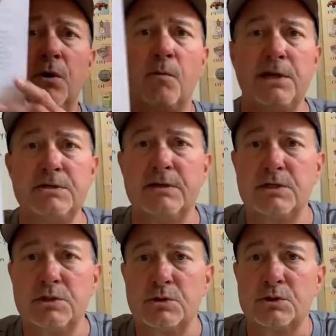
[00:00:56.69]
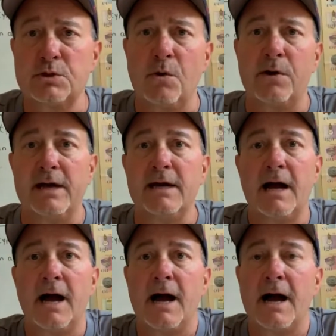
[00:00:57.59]
when you get your story,
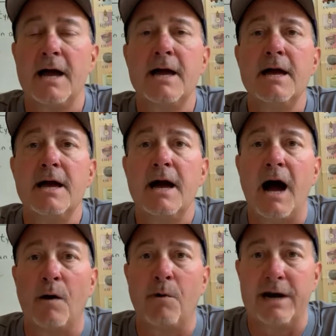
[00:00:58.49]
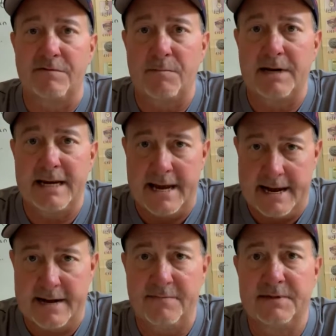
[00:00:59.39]
I want everybody to
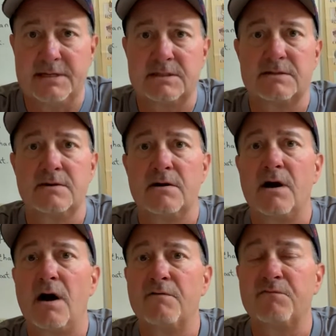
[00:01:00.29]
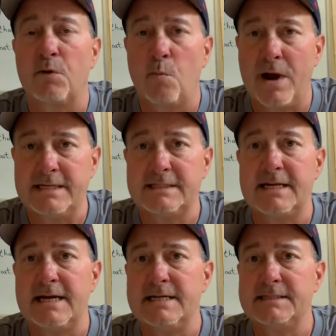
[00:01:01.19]
have this for
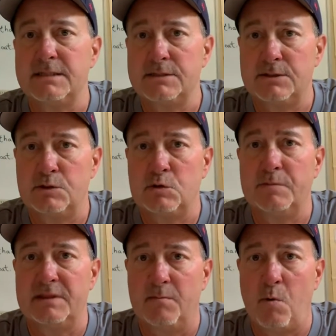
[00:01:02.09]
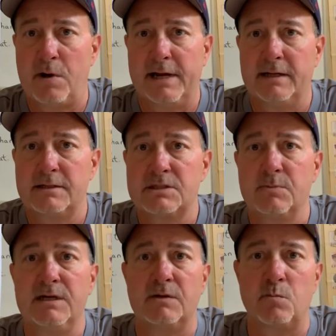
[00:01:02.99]
Wednesday's Zoom in the morning so we can